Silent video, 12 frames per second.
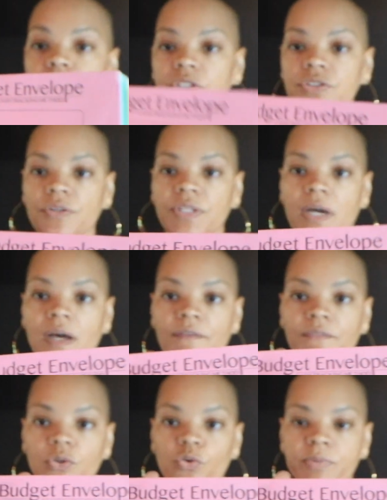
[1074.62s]
these are the
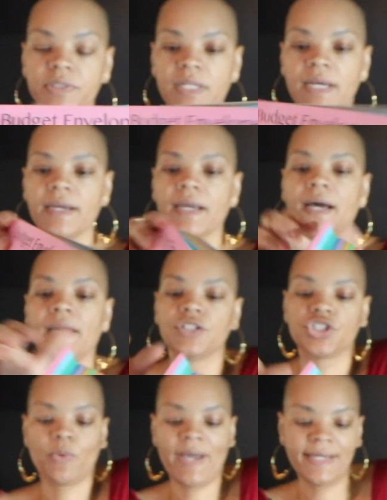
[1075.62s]
envelopes that I got.
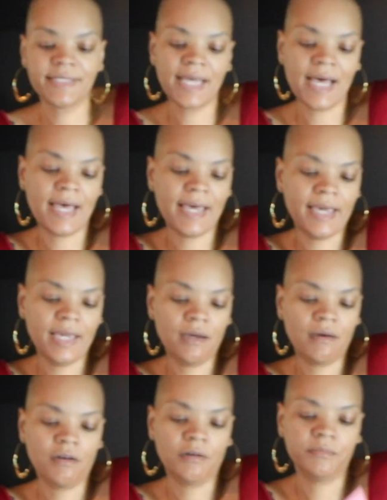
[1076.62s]
So as
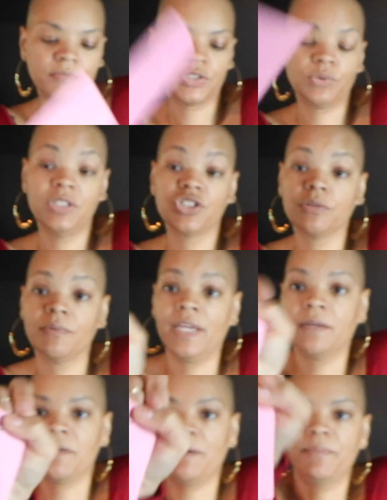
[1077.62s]
so these are
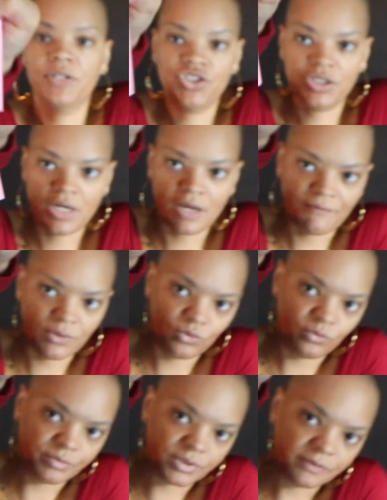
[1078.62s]
like my budget
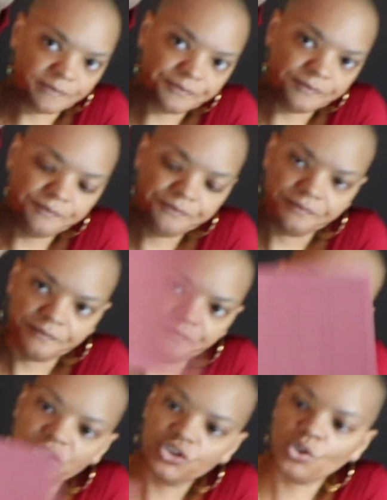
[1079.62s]
envelopes.
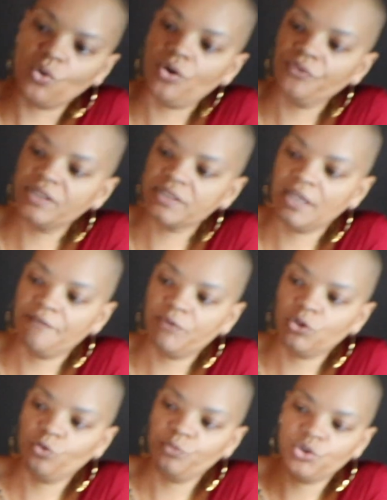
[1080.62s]
So on this
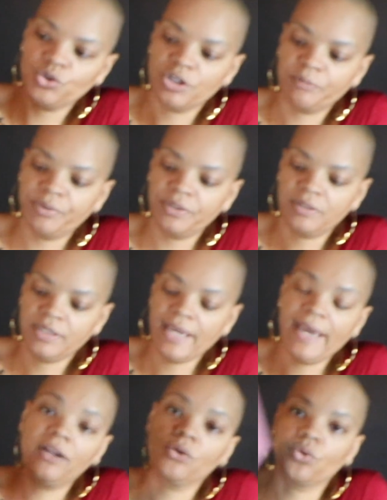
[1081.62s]
envelope, you're going to put the
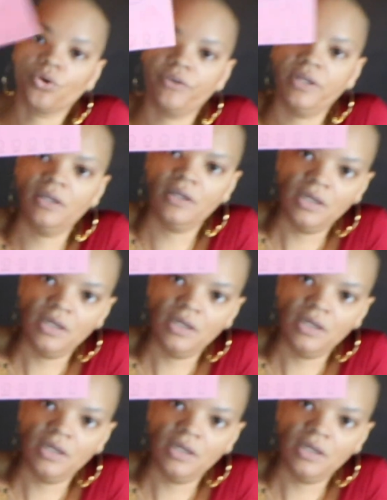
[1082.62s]
category